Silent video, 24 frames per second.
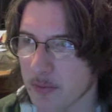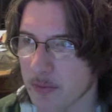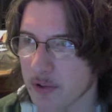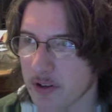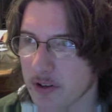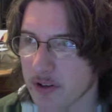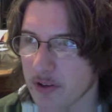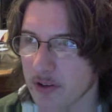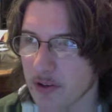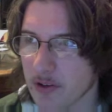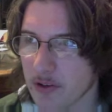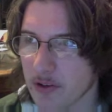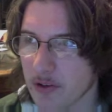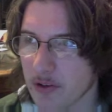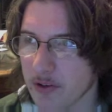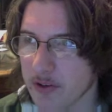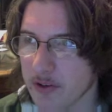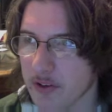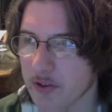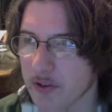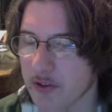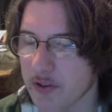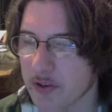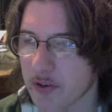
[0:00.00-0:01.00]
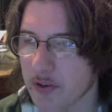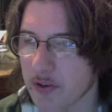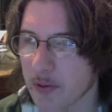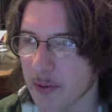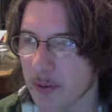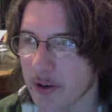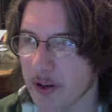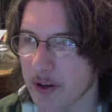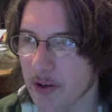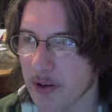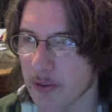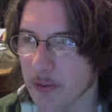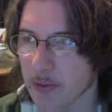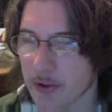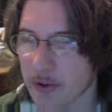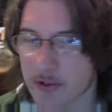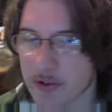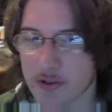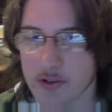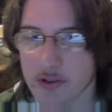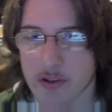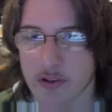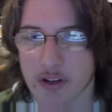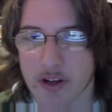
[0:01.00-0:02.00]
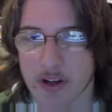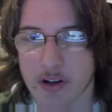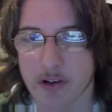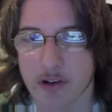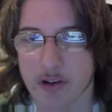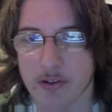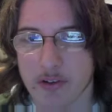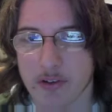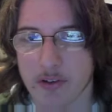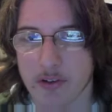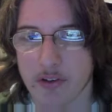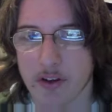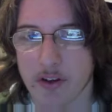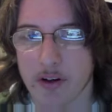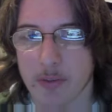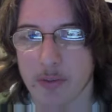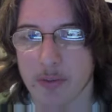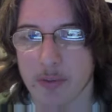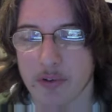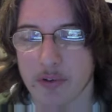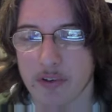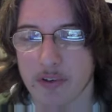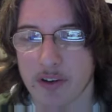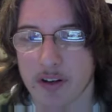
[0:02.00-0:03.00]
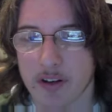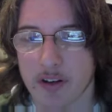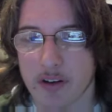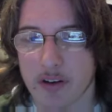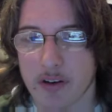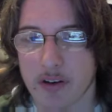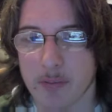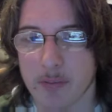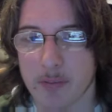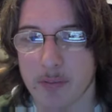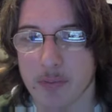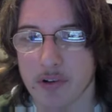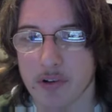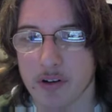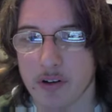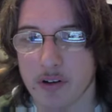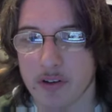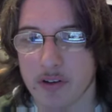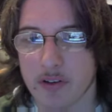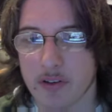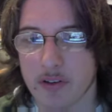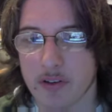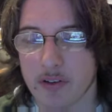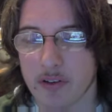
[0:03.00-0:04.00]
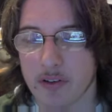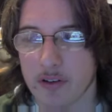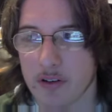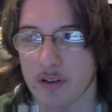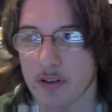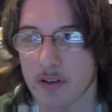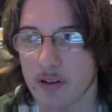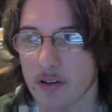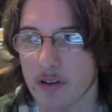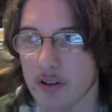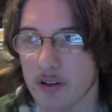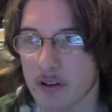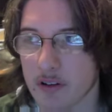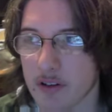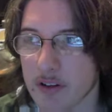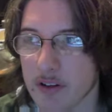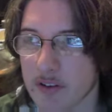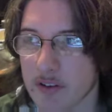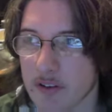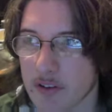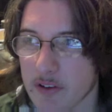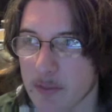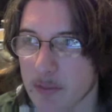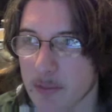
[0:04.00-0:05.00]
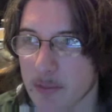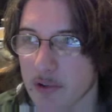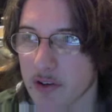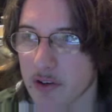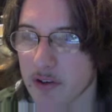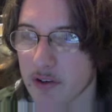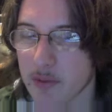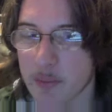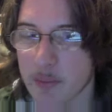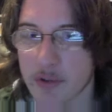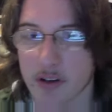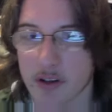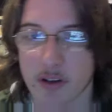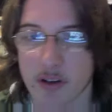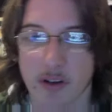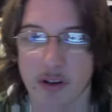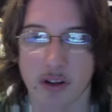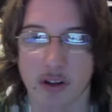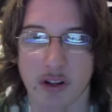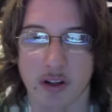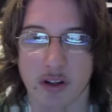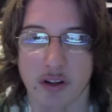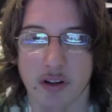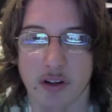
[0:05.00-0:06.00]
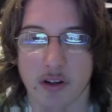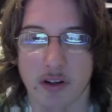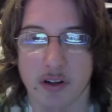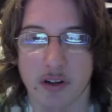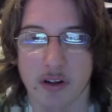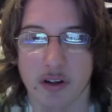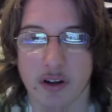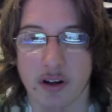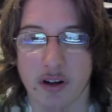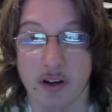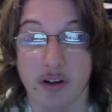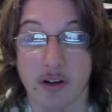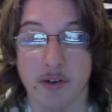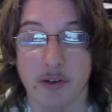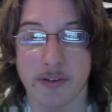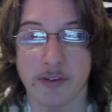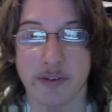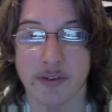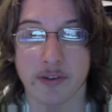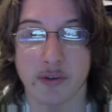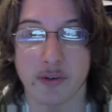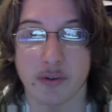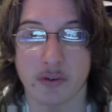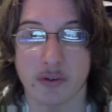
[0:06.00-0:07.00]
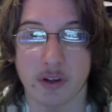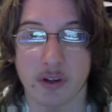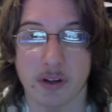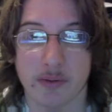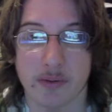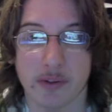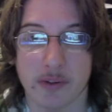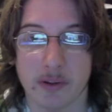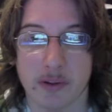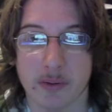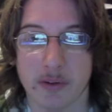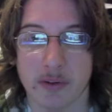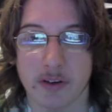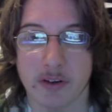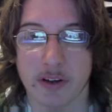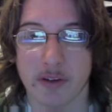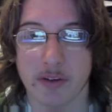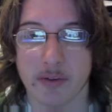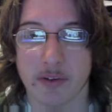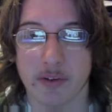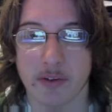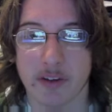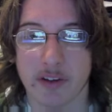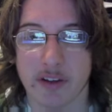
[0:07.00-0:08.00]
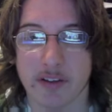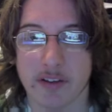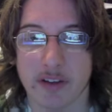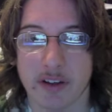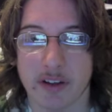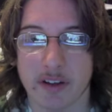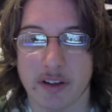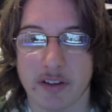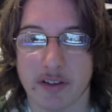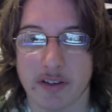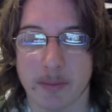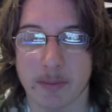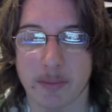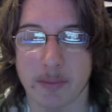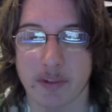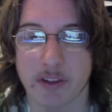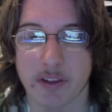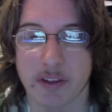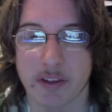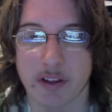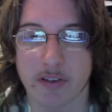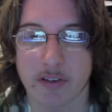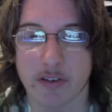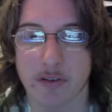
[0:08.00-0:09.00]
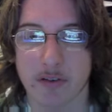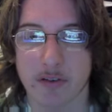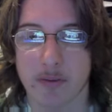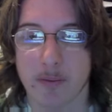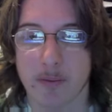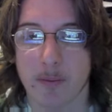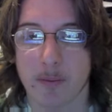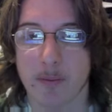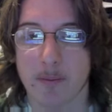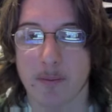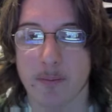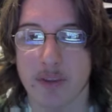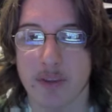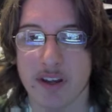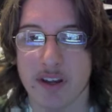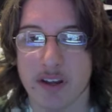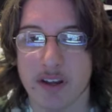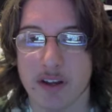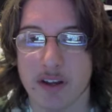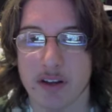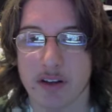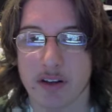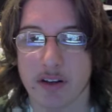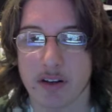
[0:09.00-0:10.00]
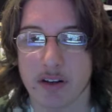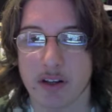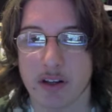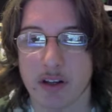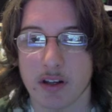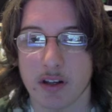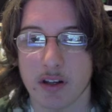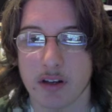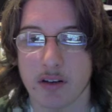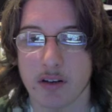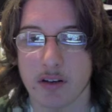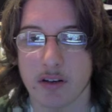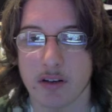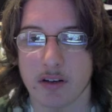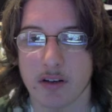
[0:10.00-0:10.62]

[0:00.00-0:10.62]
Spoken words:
there are all these great original characters that are presented in these books, but I also love it whenever they take something that's big in